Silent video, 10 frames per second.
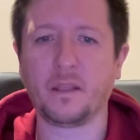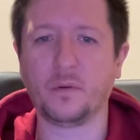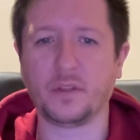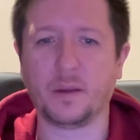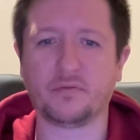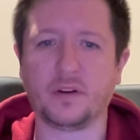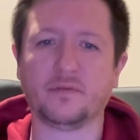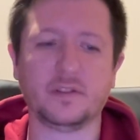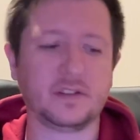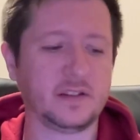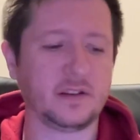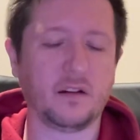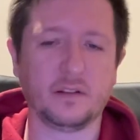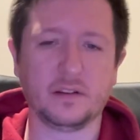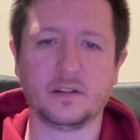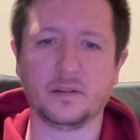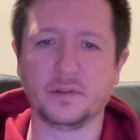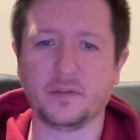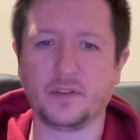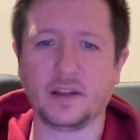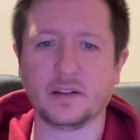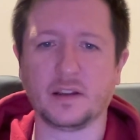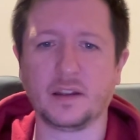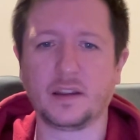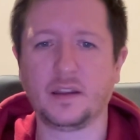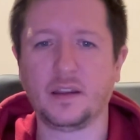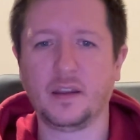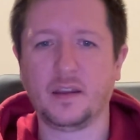what their preferences are in terms of things like